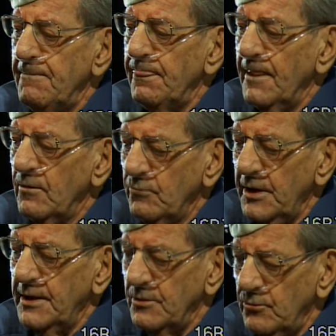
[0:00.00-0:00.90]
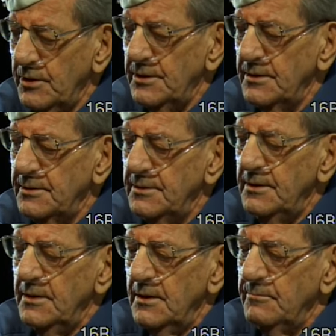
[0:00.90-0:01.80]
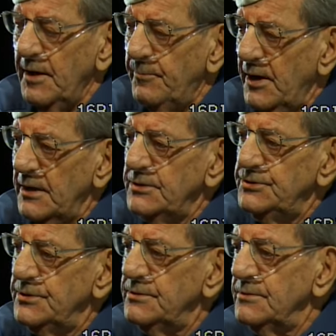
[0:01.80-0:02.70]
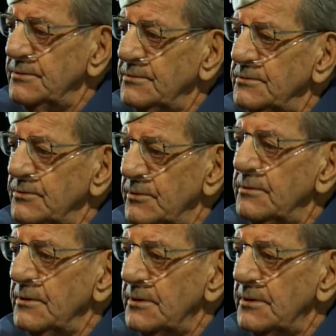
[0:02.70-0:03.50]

had to go in by barge, and uh,